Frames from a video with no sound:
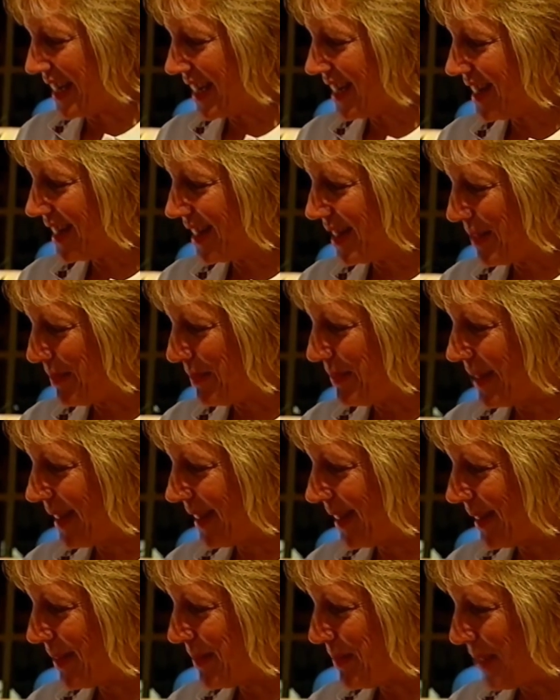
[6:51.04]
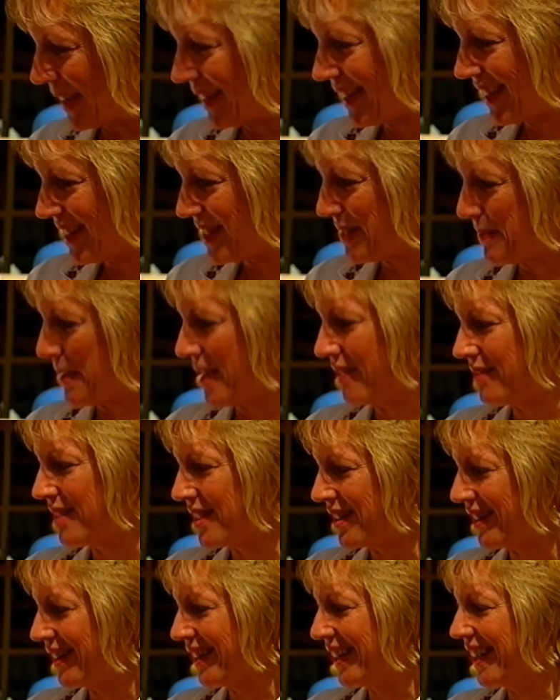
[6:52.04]
is um, Big Thunder
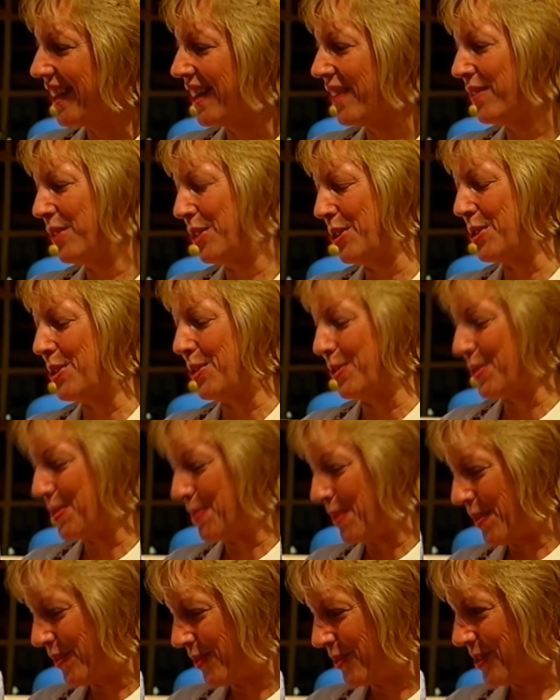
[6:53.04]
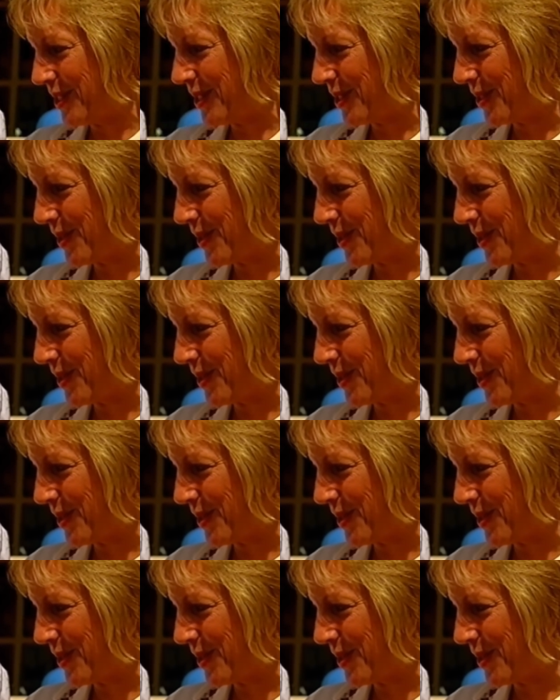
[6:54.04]
Mountain, and I've got a soft spot for It's a